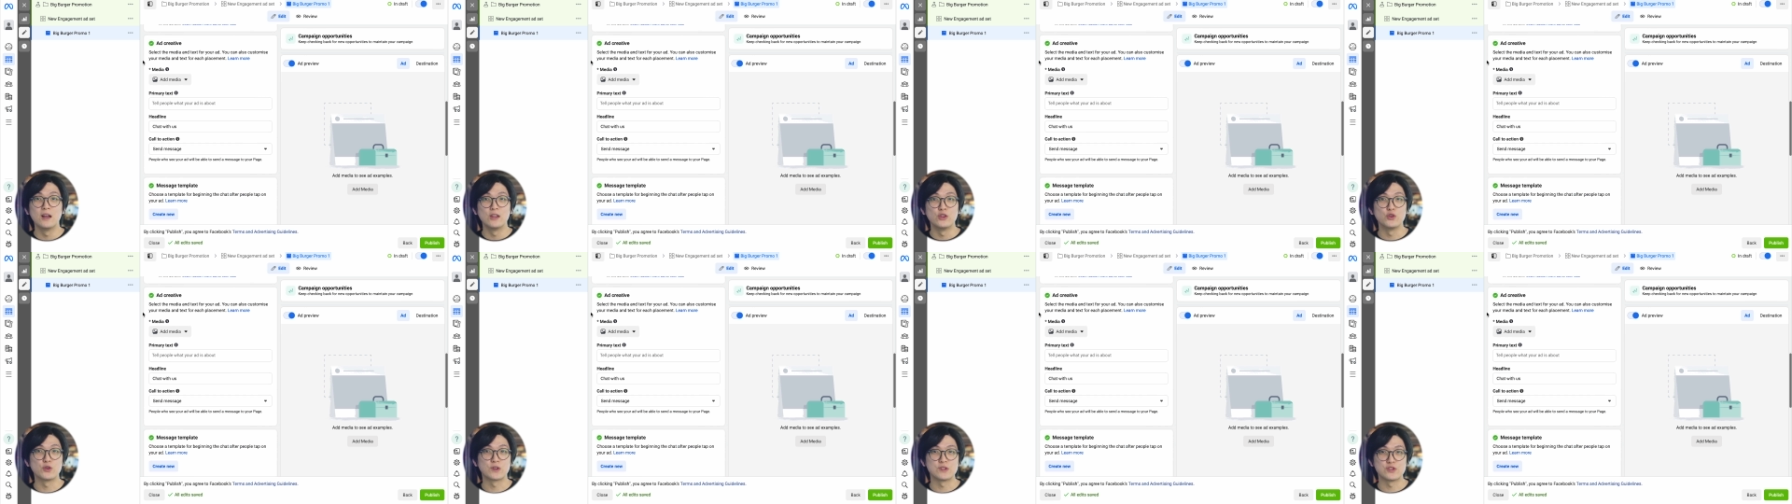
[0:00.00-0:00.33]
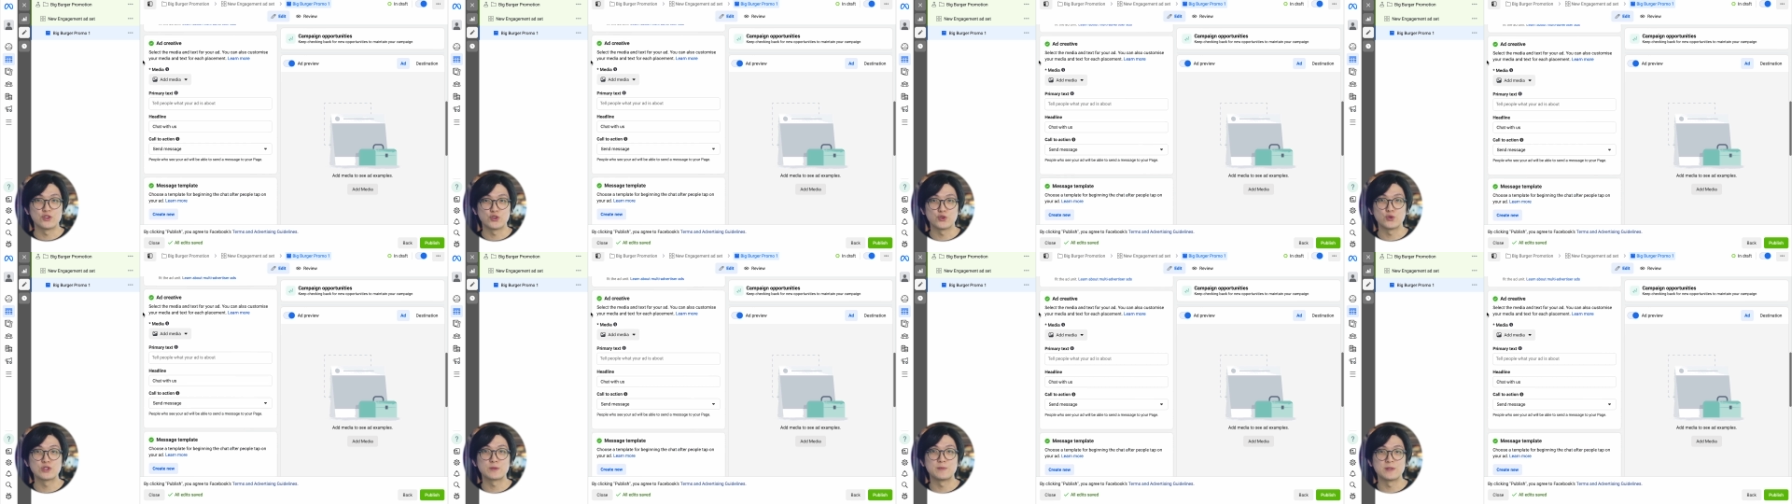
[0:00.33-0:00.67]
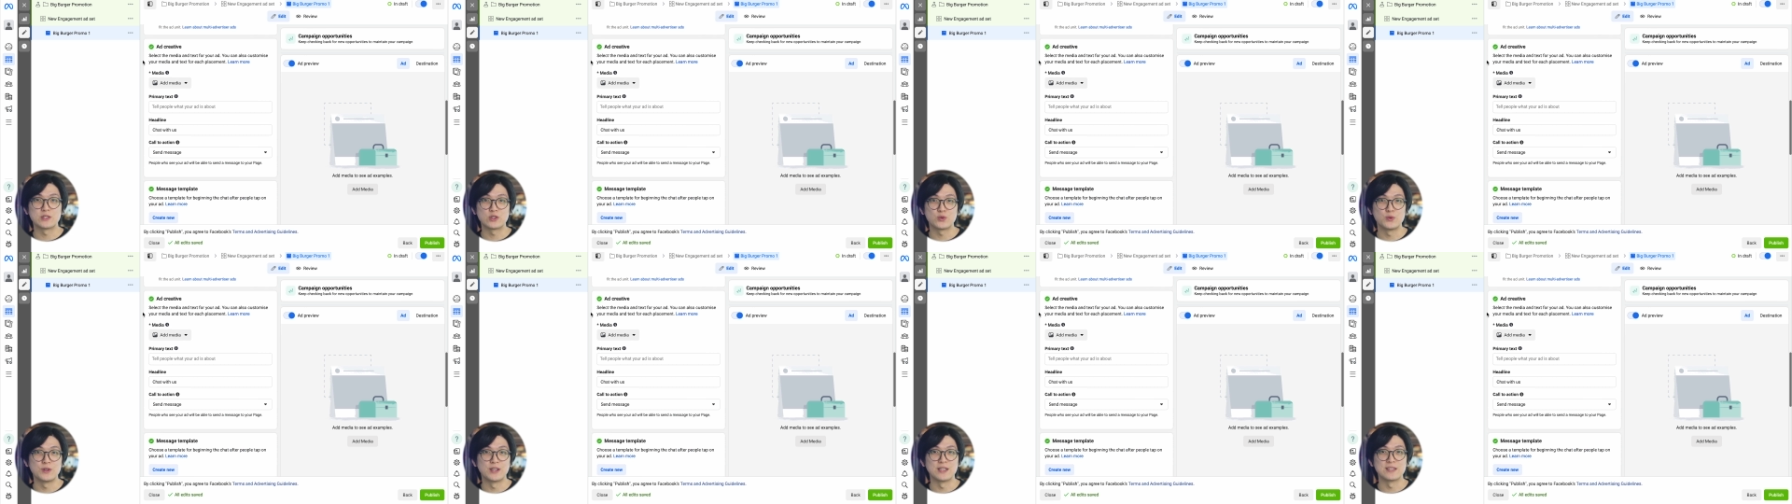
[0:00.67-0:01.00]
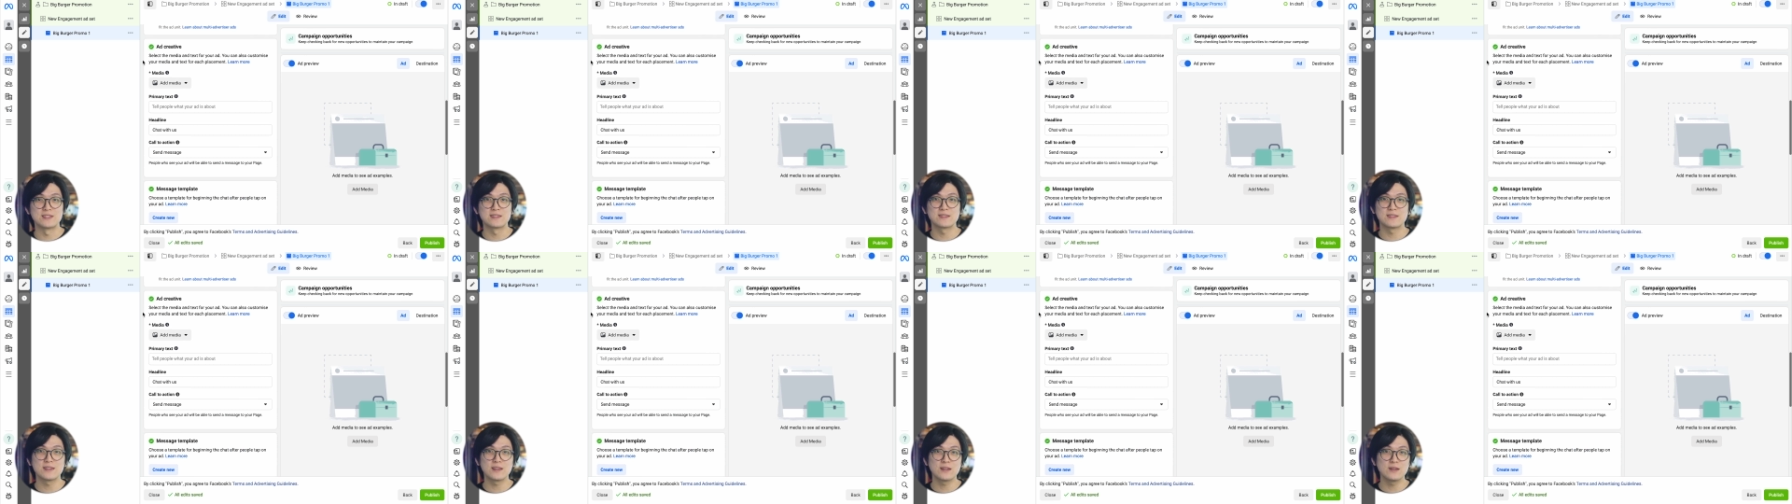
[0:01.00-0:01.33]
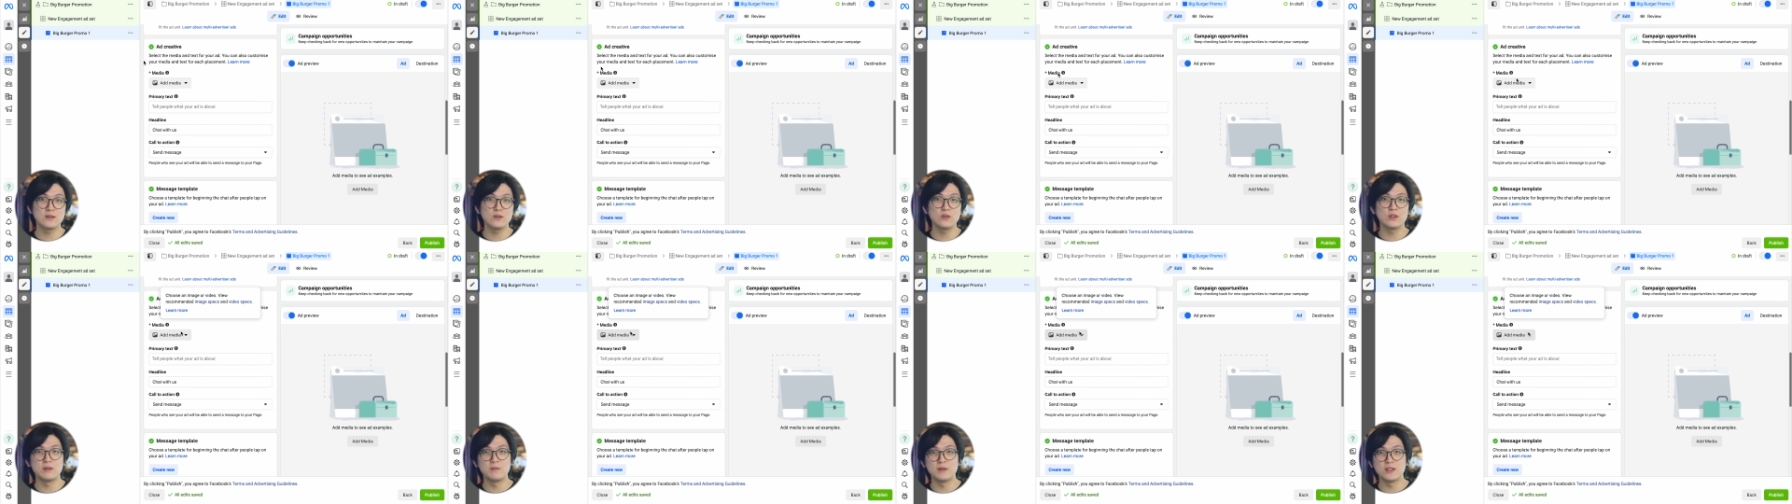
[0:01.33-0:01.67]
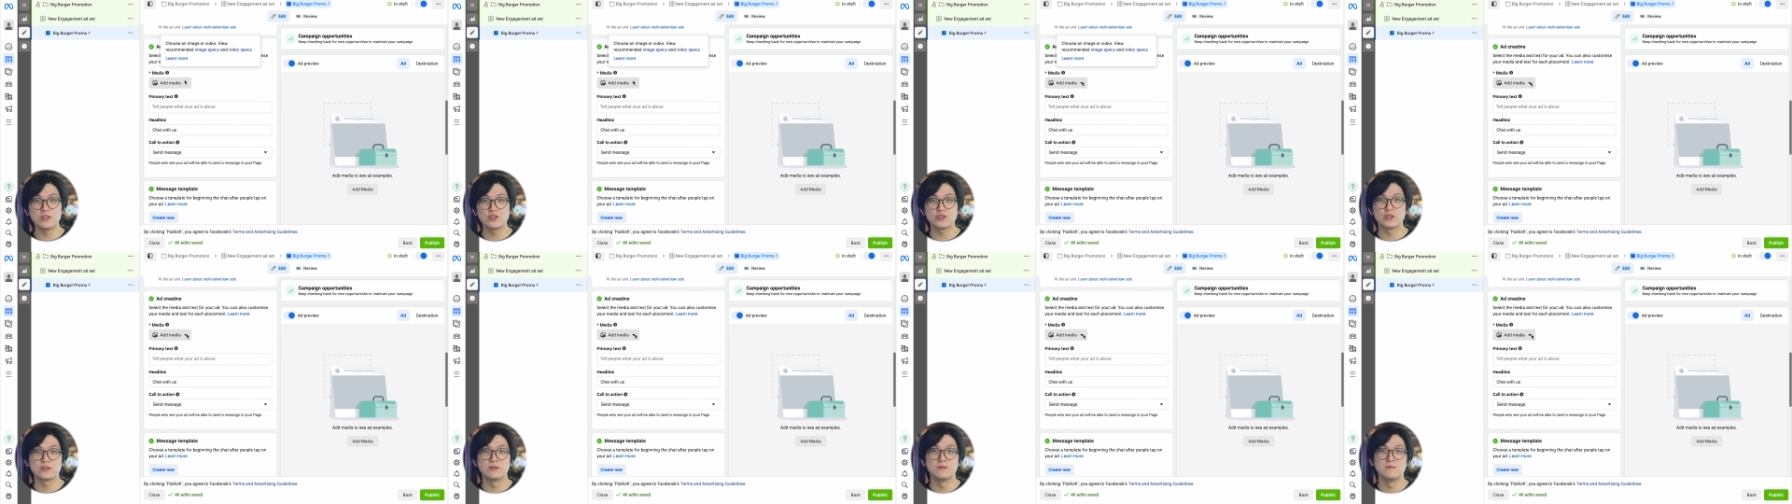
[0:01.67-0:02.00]
You can choose between a single
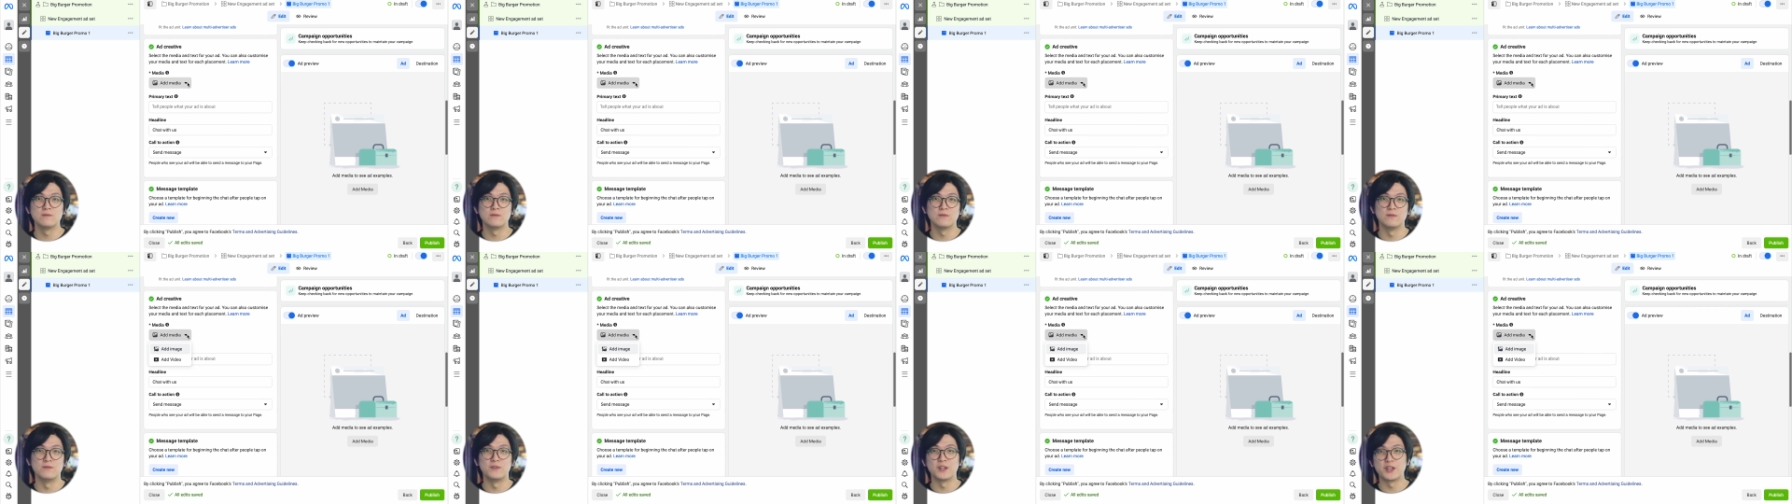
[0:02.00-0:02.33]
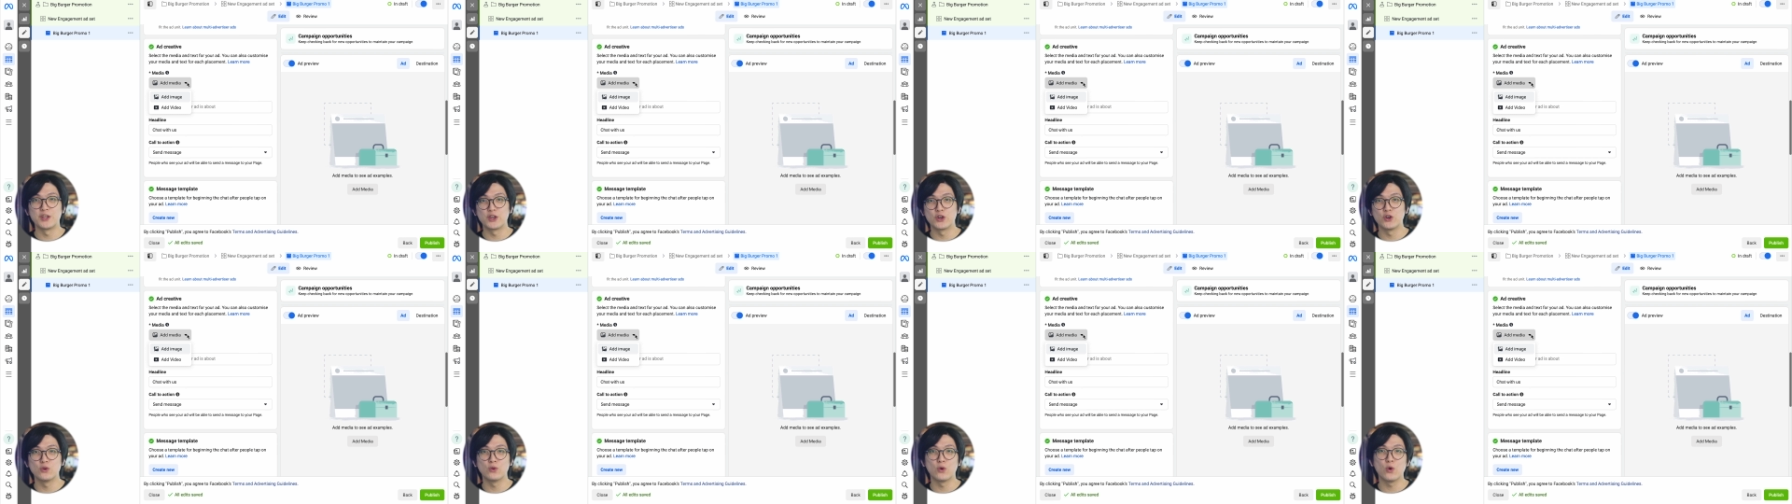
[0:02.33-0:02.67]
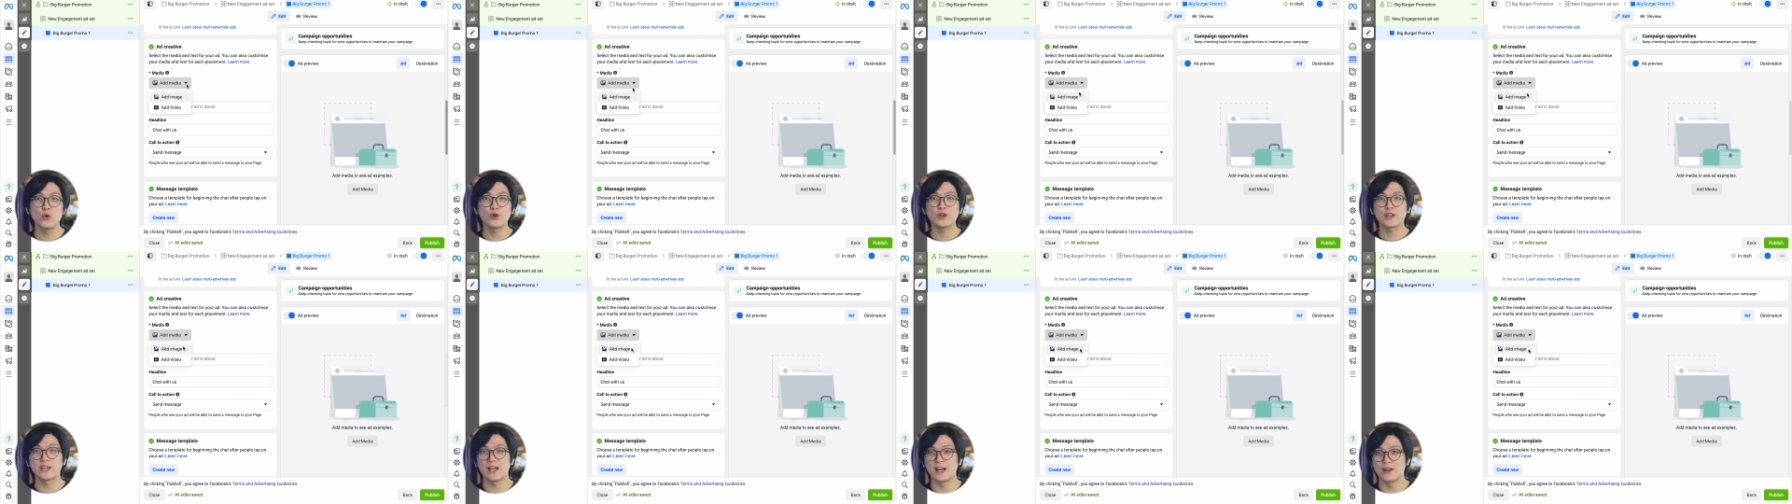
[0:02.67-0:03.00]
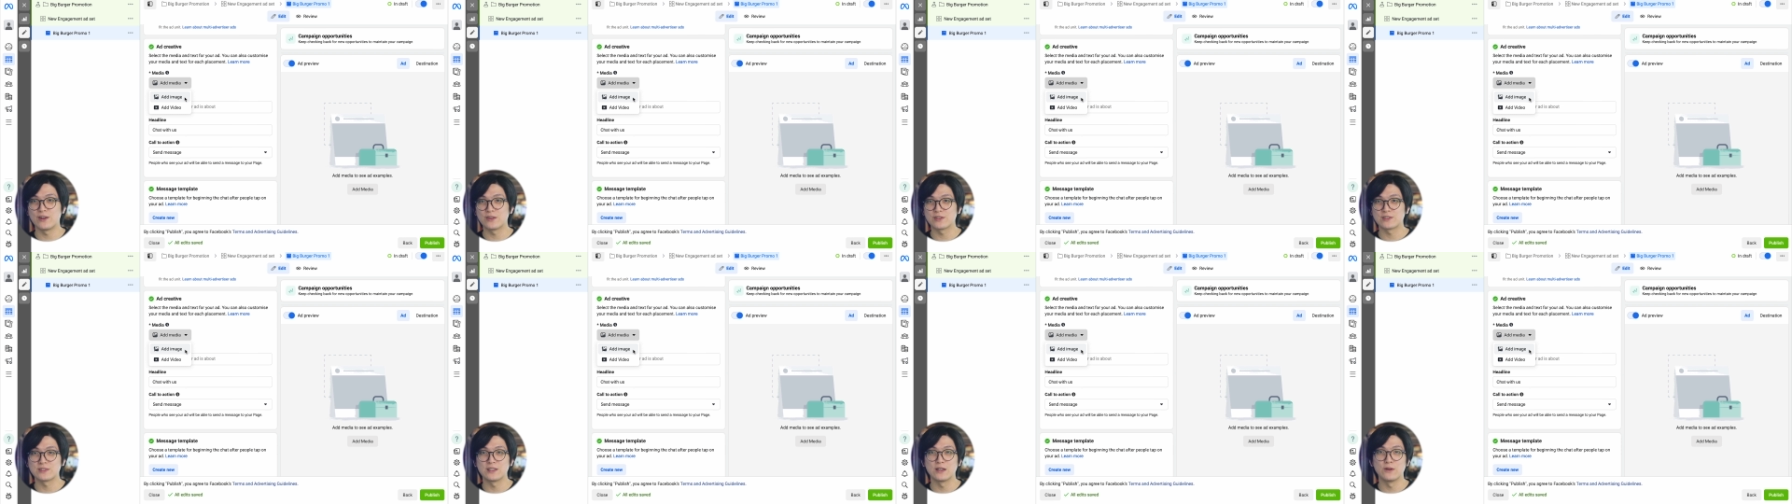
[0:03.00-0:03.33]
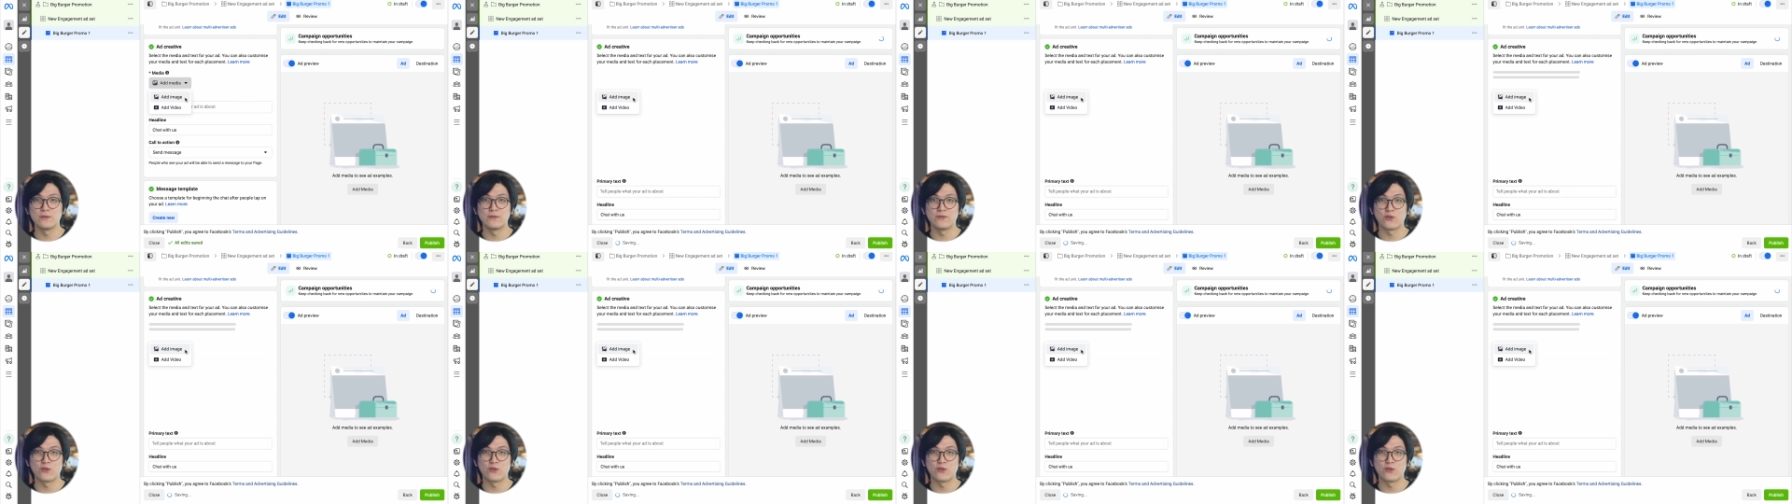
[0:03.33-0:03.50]
image, video, or carousel